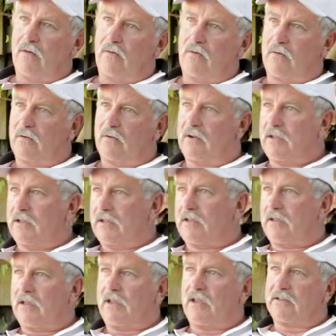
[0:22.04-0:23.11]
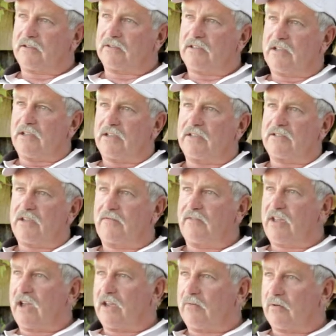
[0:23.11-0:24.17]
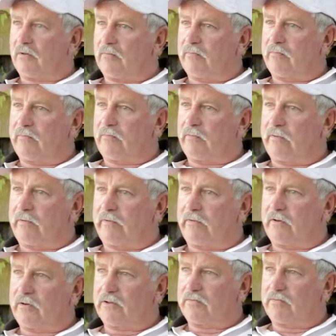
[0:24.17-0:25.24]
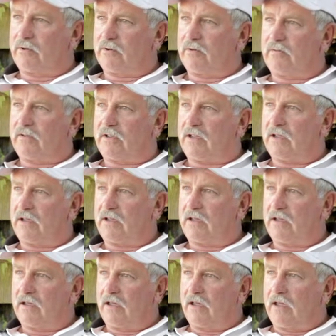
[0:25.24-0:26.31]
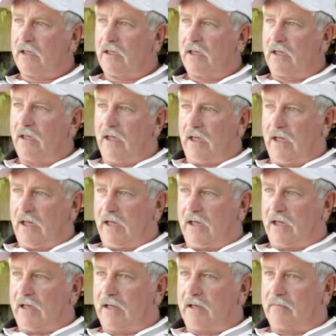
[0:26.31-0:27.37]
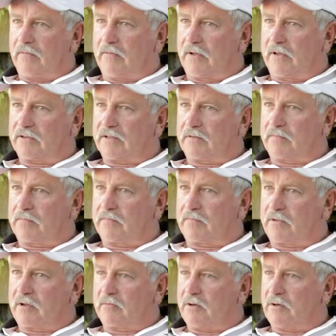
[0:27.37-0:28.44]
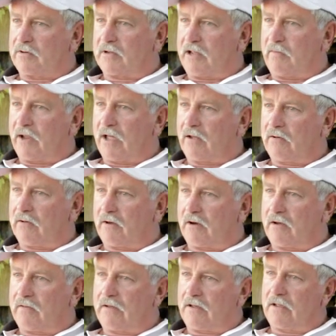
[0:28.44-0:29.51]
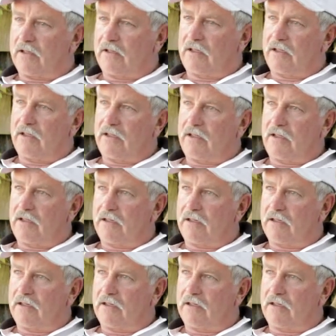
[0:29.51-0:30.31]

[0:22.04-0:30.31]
Well, as I said, in '78 when we first moved here as a commercial abalone diver, the